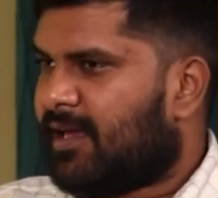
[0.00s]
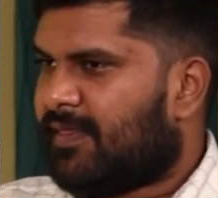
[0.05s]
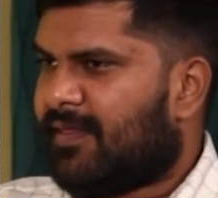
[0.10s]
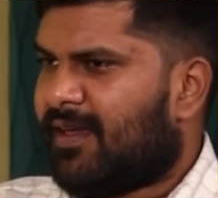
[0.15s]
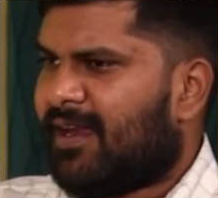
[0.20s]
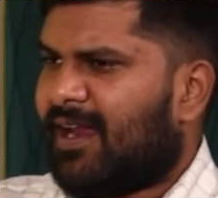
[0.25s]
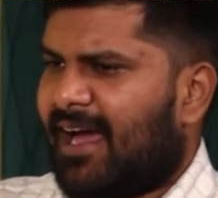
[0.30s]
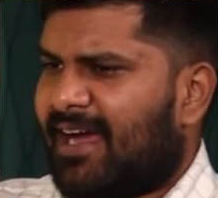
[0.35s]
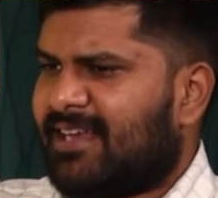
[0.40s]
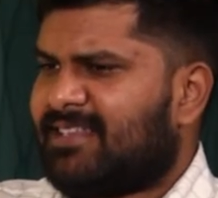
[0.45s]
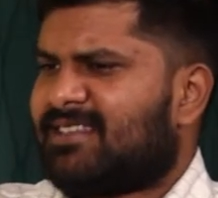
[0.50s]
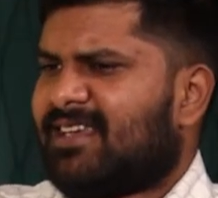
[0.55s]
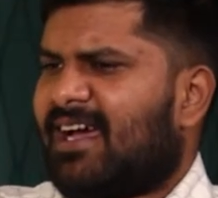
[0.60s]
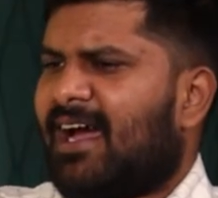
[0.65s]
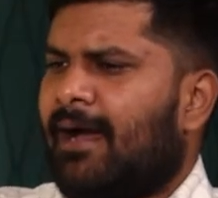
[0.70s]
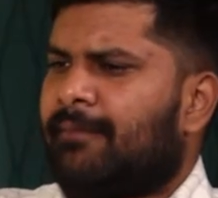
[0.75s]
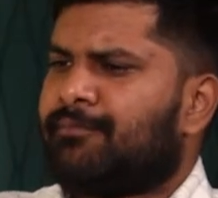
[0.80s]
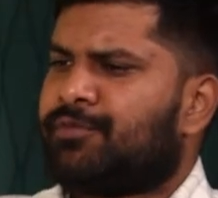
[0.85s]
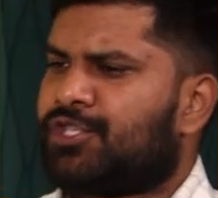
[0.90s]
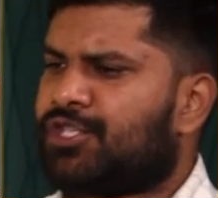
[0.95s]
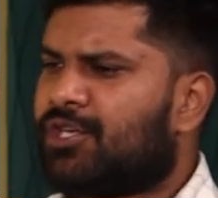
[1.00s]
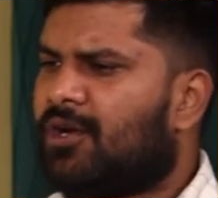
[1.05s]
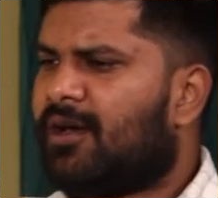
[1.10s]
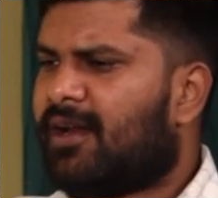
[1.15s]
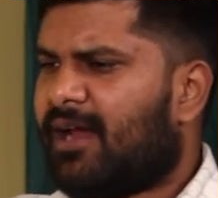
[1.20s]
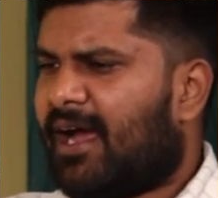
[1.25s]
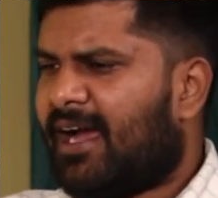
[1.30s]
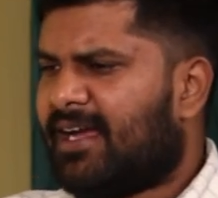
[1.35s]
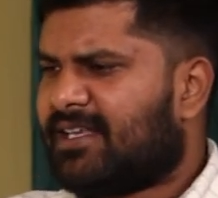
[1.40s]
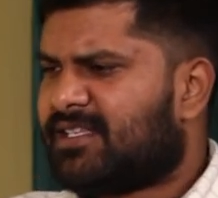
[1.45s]
And then, as I'm
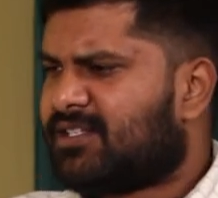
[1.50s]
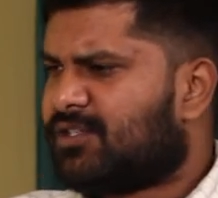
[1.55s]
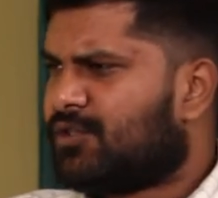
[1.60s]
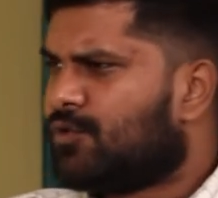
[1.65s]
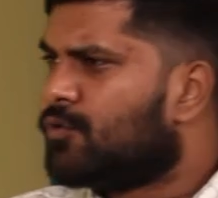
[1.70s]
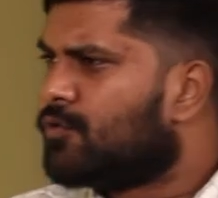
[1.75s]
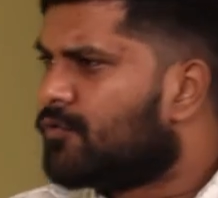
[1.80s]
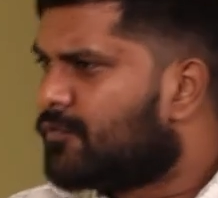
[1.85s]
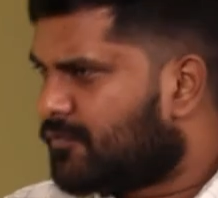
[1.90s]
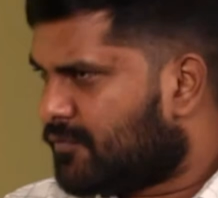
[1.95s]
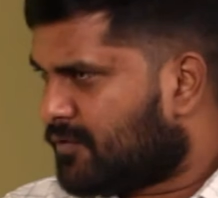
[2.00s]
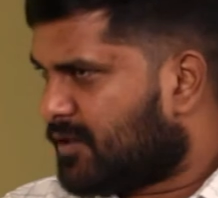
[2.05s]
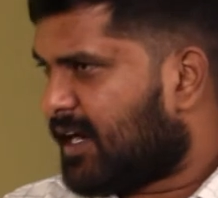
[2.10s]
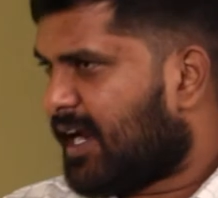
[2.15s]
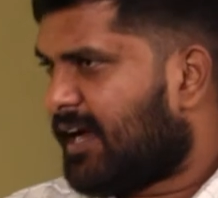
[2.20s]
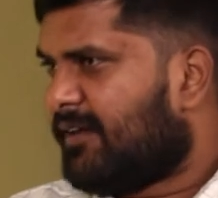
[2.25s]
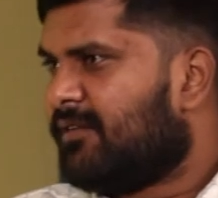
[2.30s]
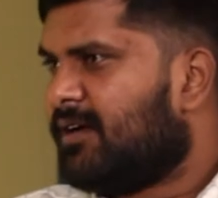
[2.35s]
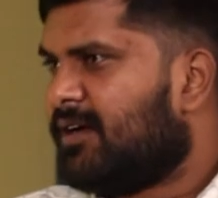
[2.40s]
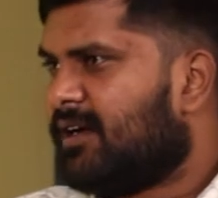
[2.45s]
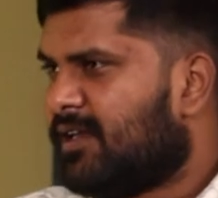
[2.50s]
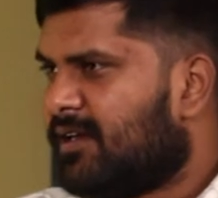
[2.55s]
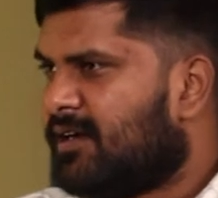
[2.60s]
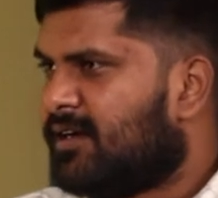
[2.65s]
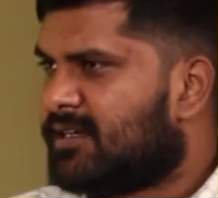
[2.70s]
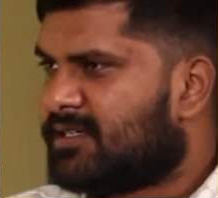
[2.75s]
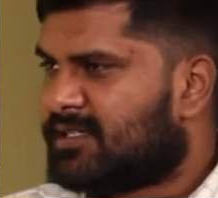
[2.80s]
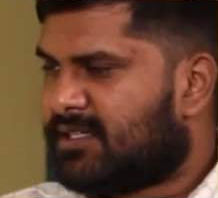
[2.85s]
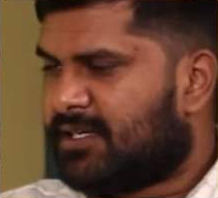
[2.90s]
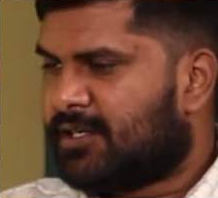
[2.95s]
sure, as you've traveled
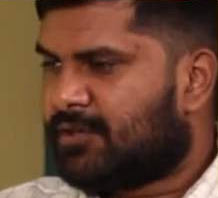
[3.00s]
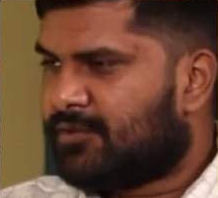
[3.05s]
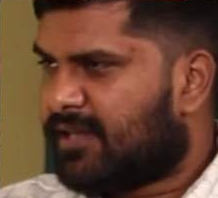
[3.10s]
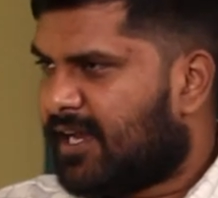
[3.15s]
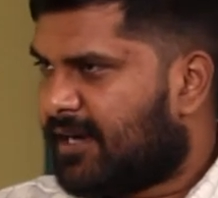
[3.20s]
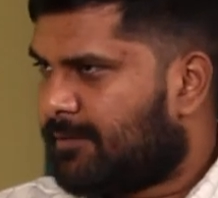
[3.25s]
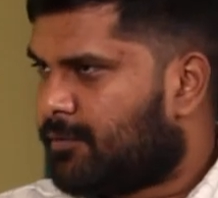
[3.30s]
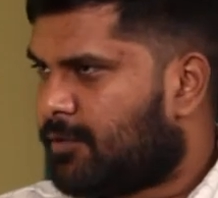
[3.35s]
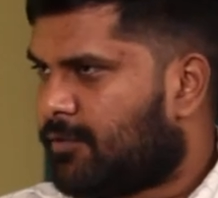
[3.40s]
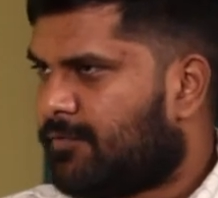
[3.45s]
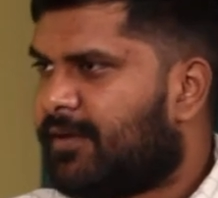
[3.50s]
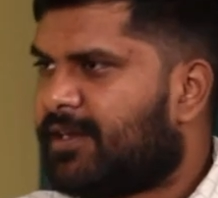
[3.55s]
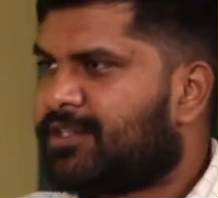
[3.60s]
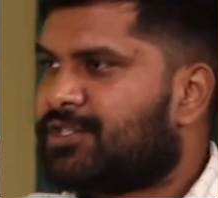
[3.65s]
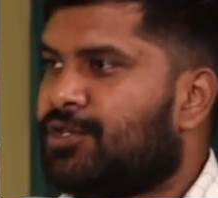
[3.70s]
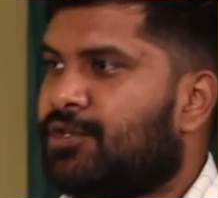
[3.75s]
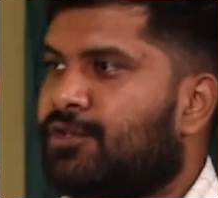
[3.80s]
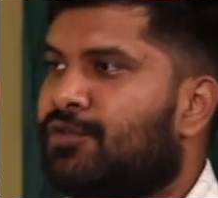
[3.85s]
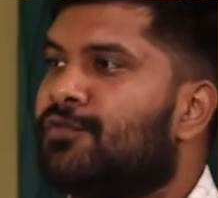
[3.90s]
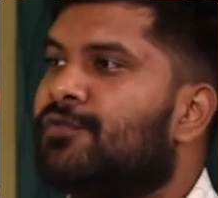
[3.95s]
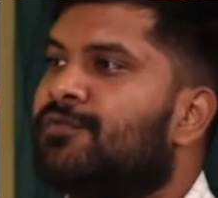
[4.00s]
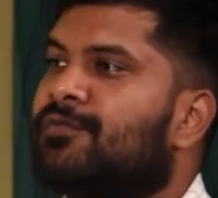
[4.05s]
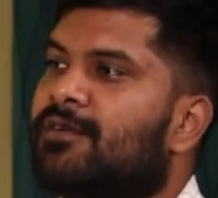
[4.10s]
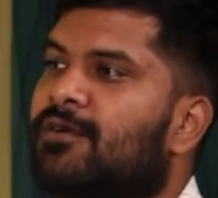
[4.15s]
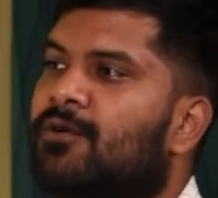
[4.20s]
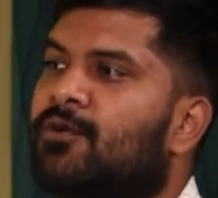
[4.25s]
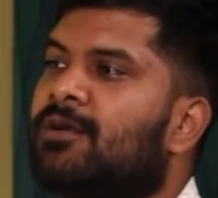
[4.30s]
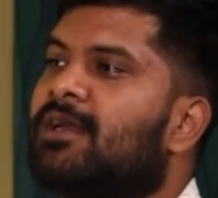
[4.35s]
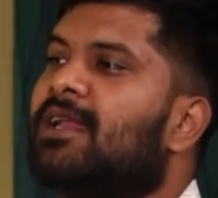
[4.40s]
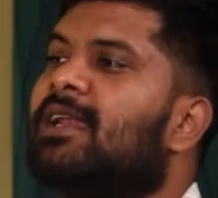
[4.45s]
years into that profession, you've
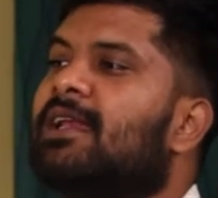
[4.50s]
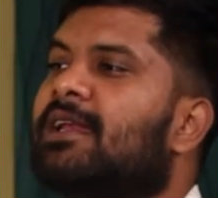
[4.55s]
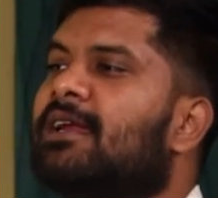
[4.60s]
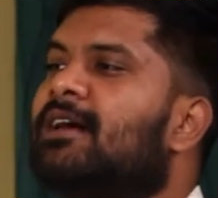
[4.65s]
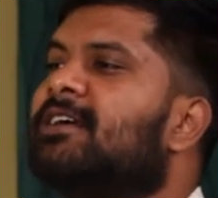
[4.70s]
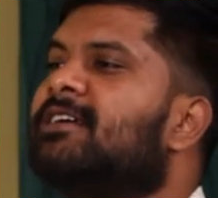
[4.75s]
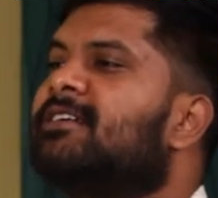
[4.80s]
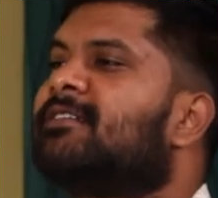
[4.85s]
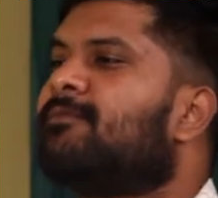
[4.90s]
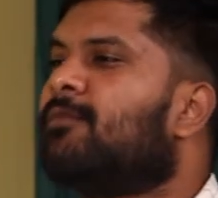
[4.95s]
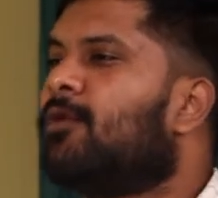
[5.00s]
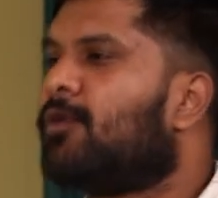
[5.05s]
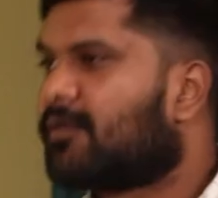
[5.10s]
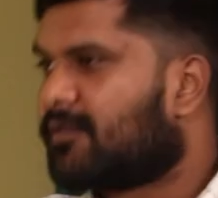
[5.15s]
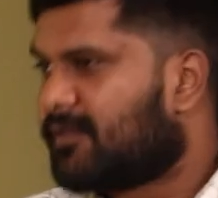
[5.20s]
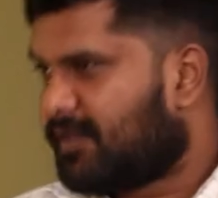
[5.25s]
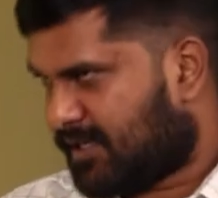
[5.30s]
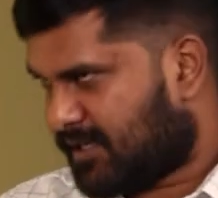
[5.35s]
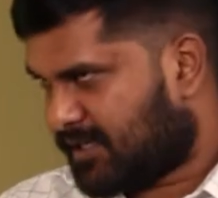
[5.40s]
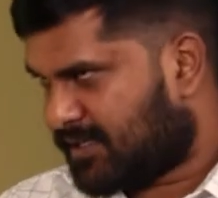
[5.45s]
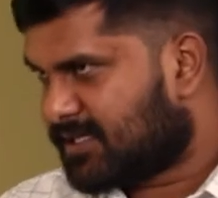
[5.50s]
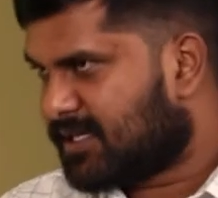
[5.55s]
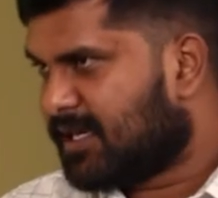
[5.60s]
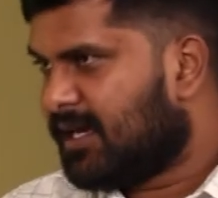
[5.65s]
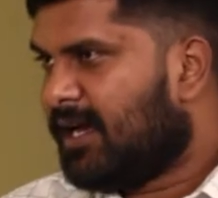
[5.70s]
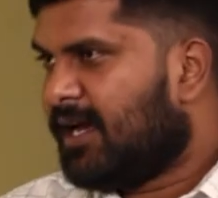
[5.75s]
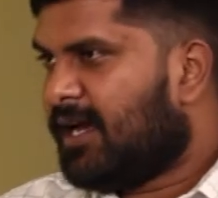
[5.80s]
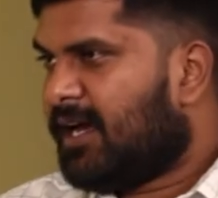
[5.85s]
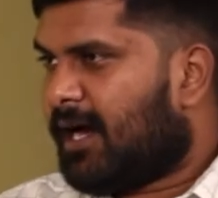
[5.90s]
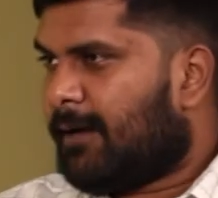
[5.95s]
only learned more things
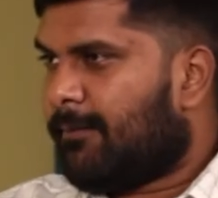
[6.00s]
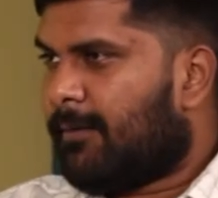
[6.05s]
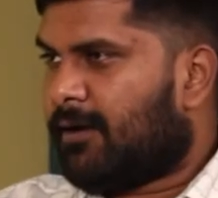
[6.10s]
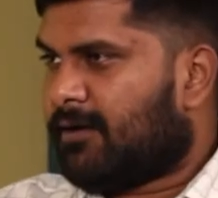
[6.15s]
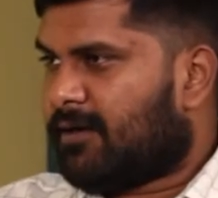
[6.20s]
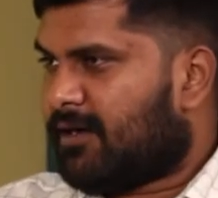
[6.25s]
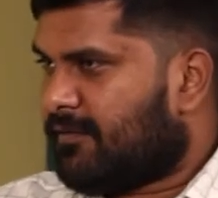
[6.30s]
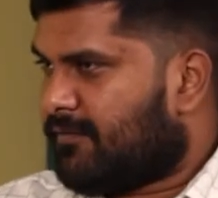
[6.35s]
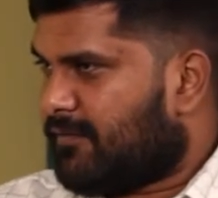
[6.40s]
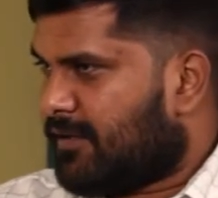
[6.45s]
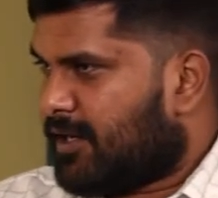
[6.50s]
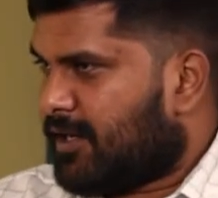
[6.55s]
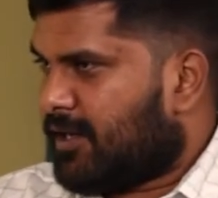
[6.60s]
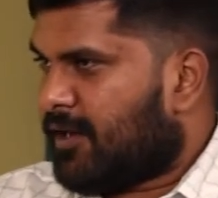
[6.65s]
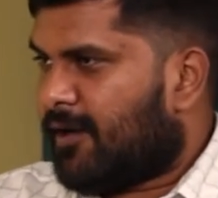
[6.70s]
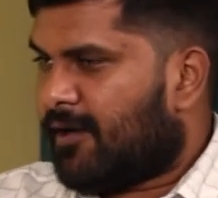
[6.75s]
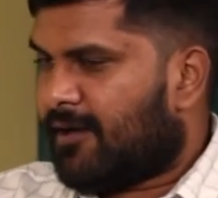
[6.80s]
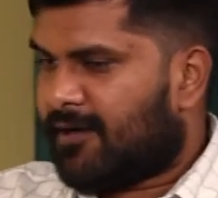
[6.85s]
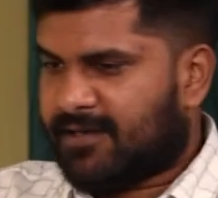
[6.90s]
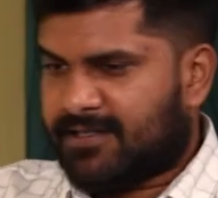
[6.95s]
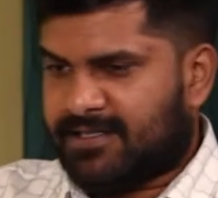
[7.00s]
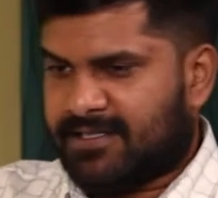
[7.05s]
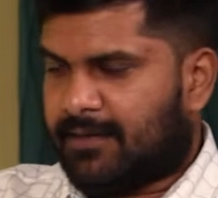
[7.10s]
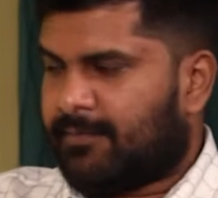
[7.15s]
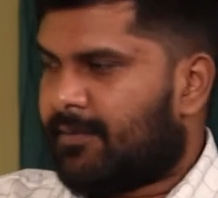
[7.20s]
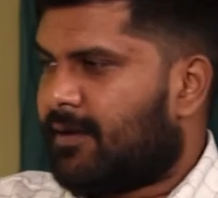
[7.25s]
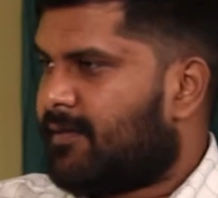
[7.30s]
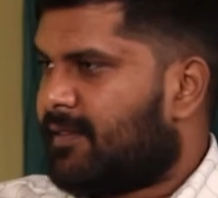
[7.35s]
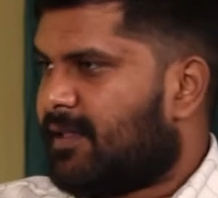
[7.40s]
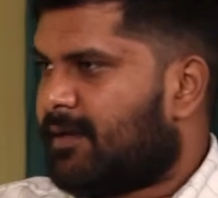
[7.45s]
about different dogs,
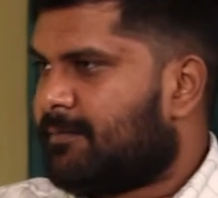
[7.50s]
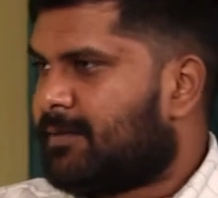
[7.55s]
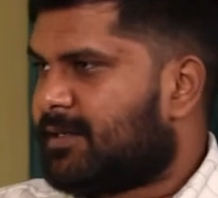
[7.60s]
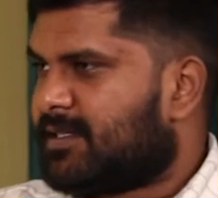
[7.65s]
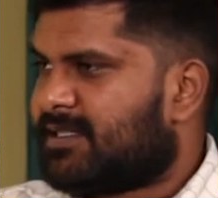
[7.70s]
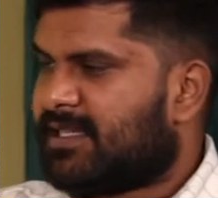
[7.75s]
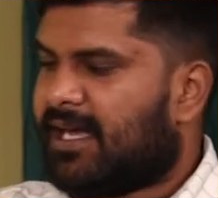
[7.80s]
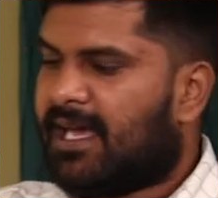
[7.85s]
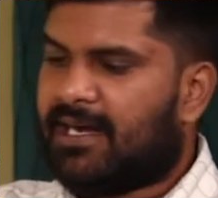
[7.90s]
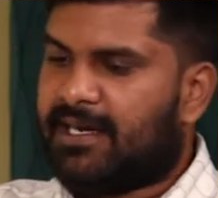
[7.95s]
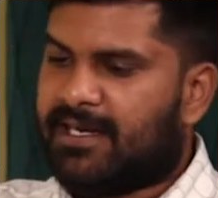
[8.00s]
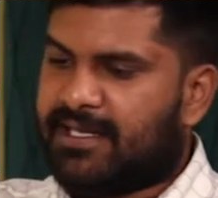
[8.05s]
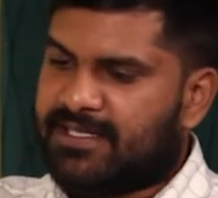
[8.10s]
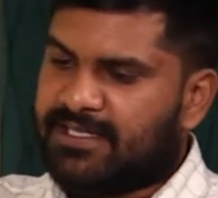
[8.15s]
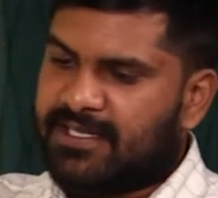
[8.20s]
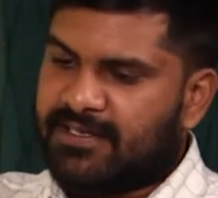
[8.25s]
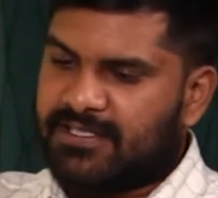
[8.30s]
about their personalities.